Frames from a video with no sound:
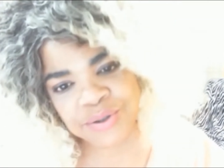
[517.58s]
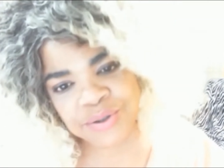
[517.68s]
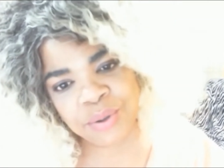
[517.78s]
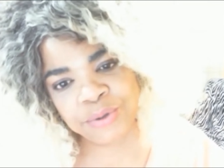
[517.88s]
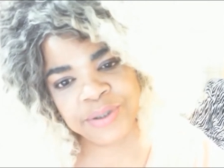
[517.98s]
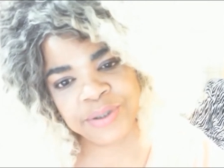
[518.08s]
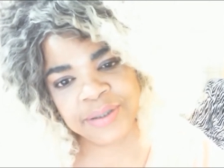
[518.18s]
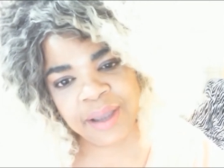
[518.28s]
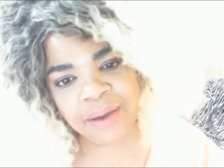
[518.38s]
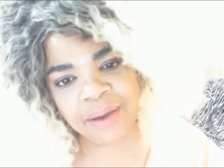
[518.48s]
solar
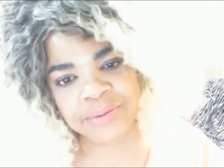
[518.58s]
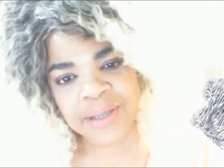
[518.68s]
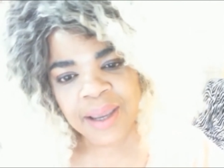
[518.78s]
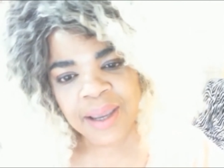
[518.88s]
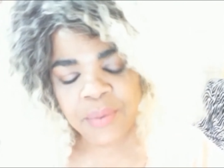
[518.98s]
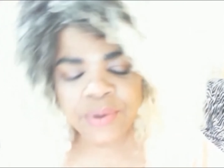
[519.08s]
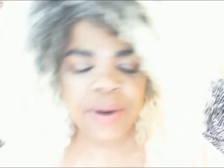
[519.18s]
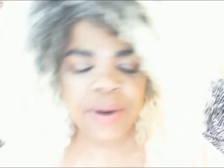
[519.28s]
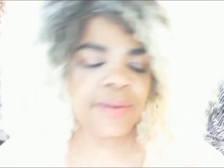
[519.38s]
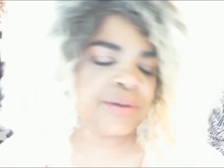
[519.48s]
sixth house. I wonder
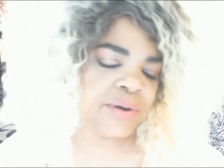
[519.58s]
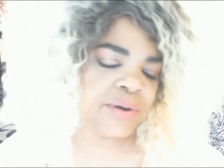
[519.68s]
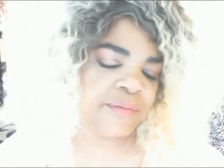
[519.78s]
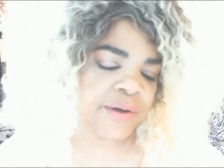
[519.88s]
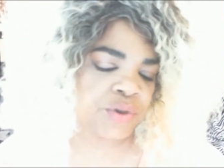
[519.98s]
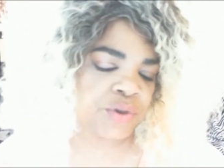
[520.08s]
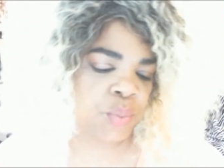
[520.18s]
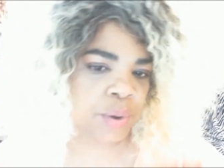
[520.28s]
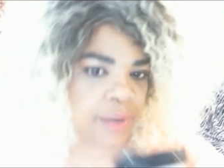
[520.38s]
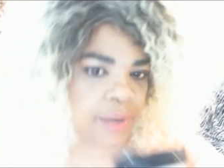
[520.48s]
how that's going to affect your
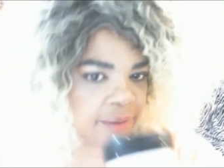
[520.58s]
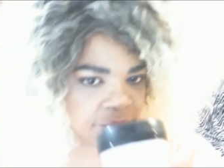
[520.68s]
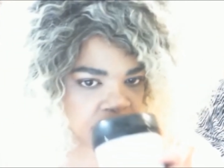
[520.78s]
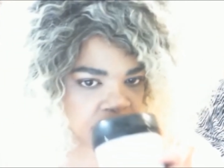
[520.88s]
work life.